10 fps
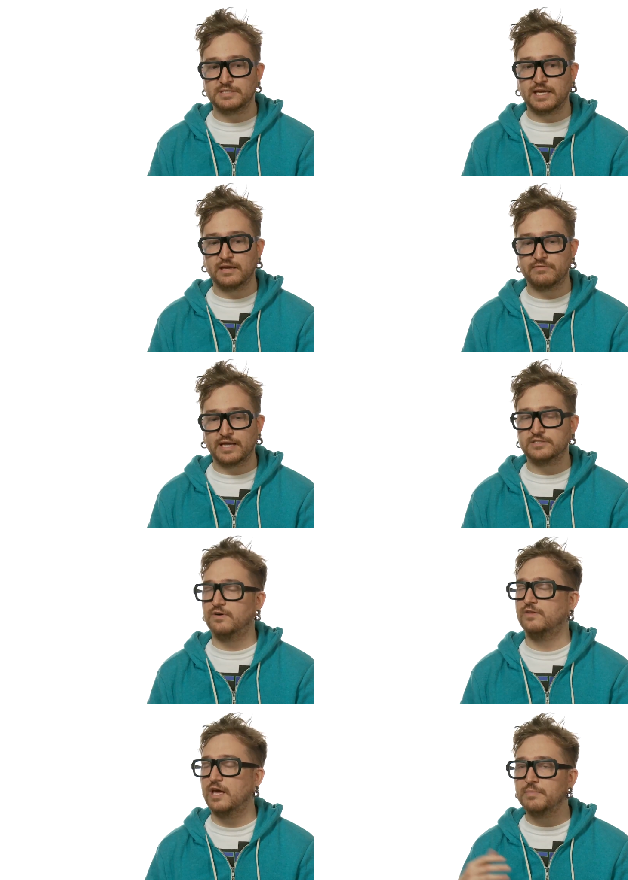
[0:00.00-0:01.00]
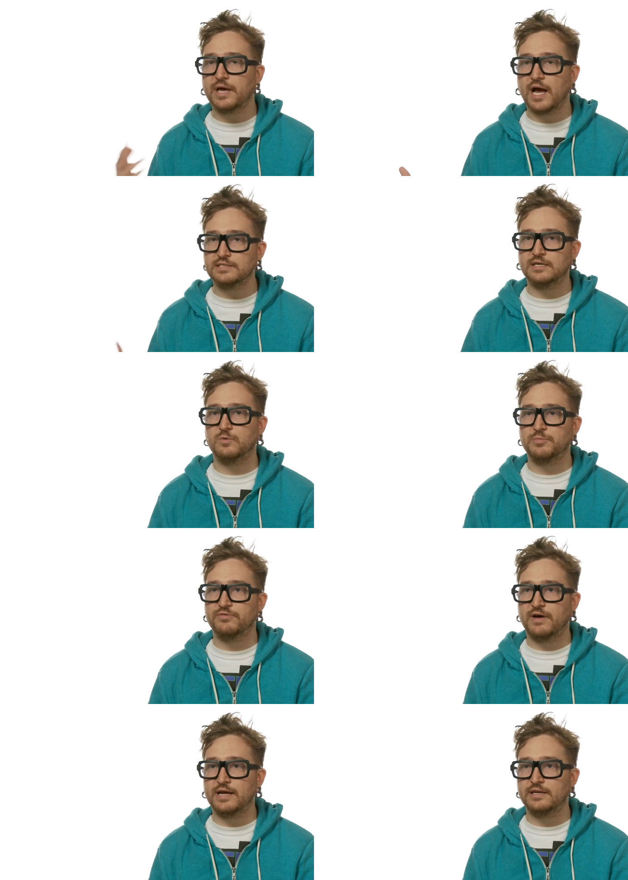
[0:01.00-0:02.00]
taking advantage of all the APIs that were
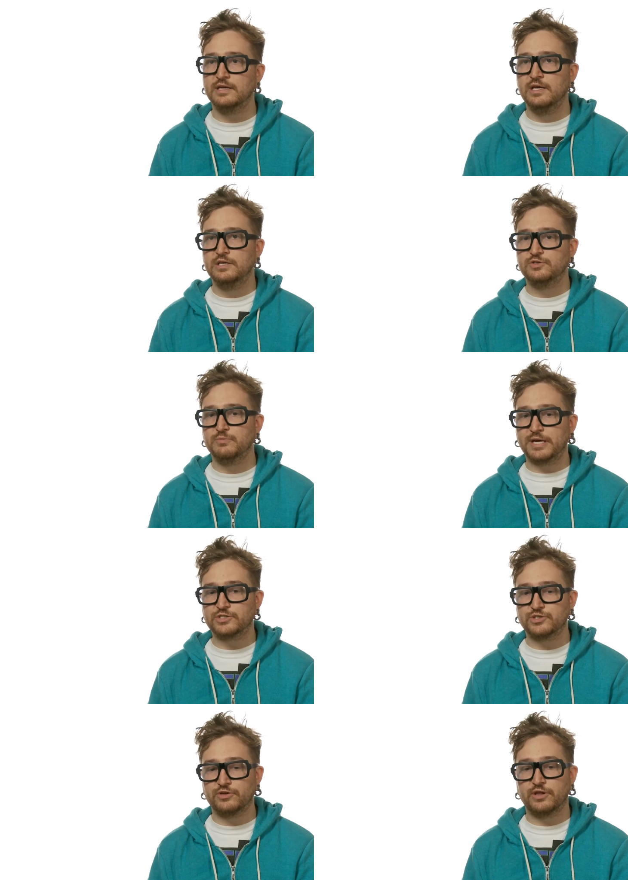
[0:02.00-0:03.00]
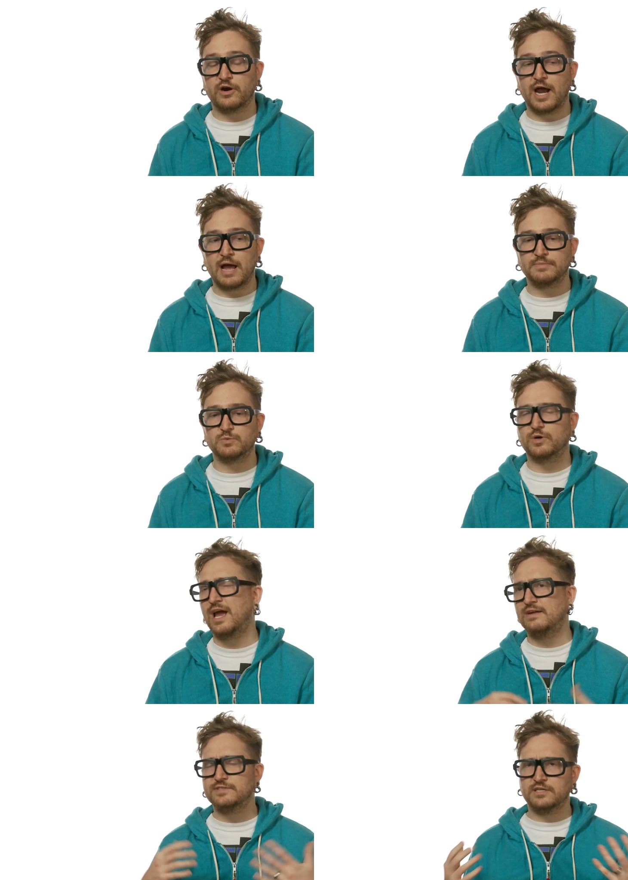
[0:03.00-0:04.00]
provided to make sure that our apps were
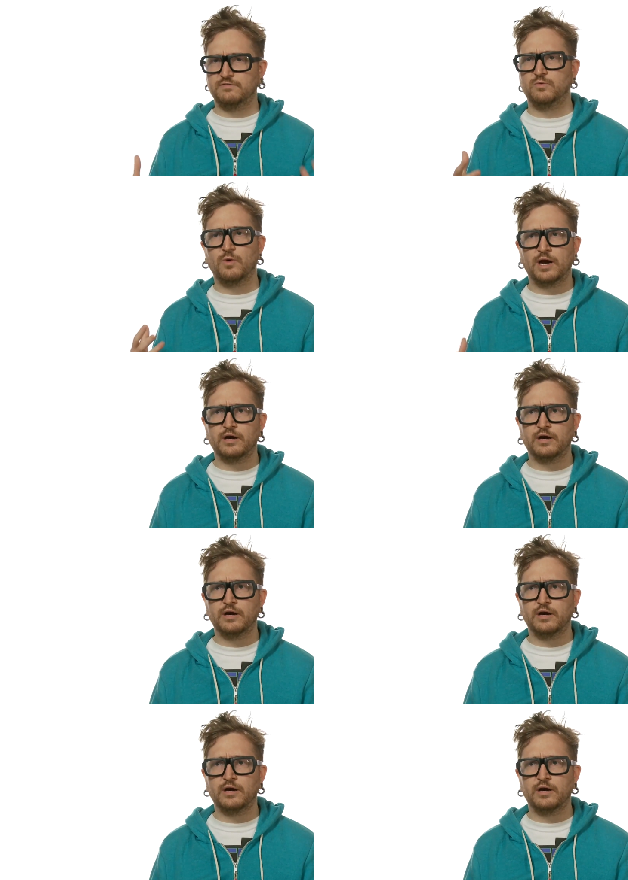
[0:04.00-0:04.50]
kind of self-aware.